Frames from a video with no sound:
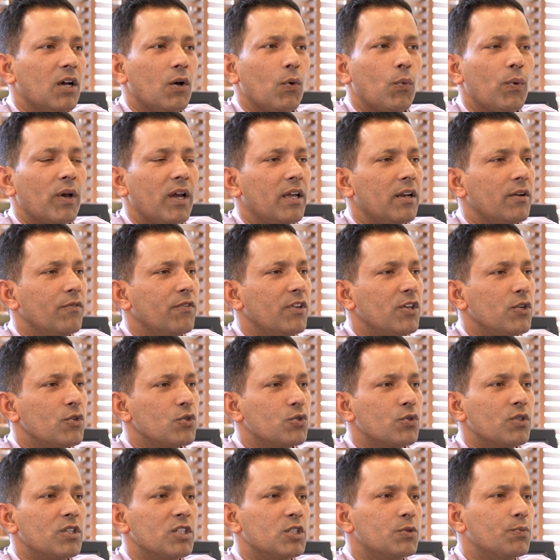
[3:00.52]
where we
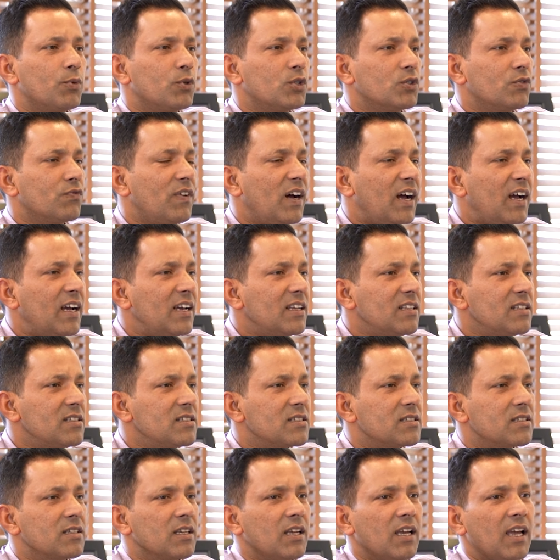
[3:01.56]
used to dispose
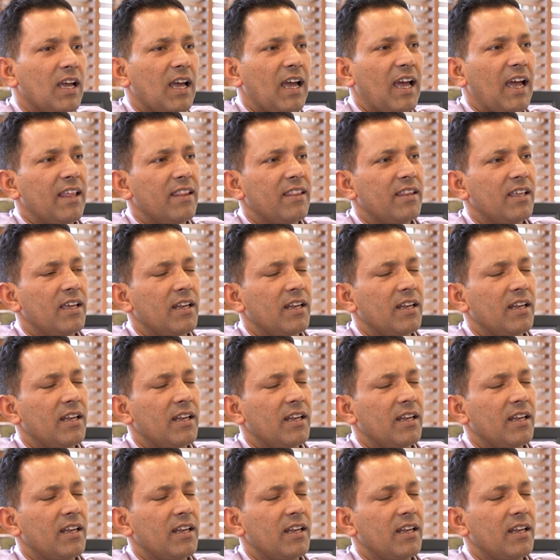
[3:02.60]
files, and